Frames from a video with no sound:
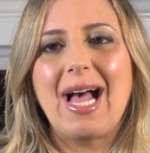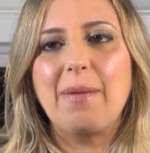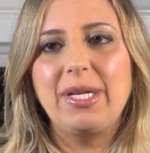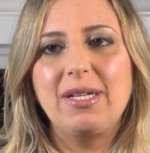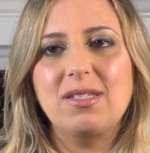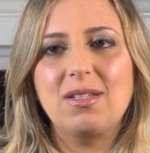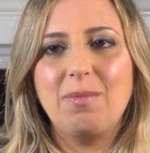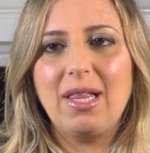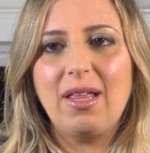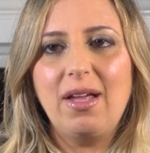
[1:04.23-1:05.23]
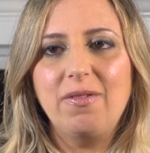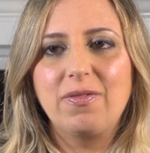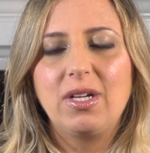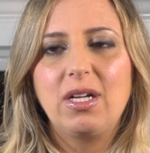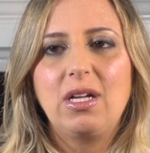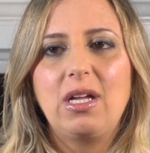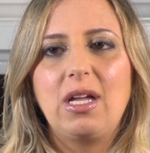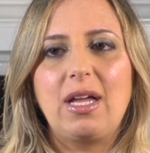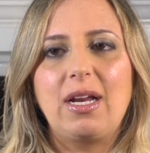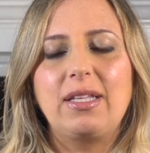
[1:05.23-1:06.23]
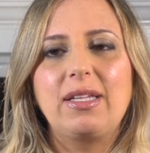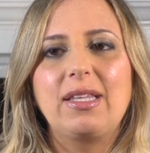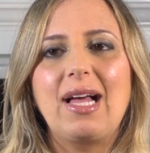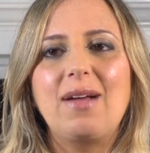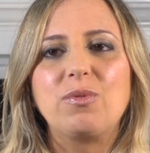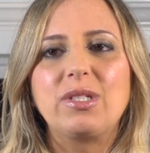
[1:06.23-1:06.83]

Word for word: happiness in my life. And I think that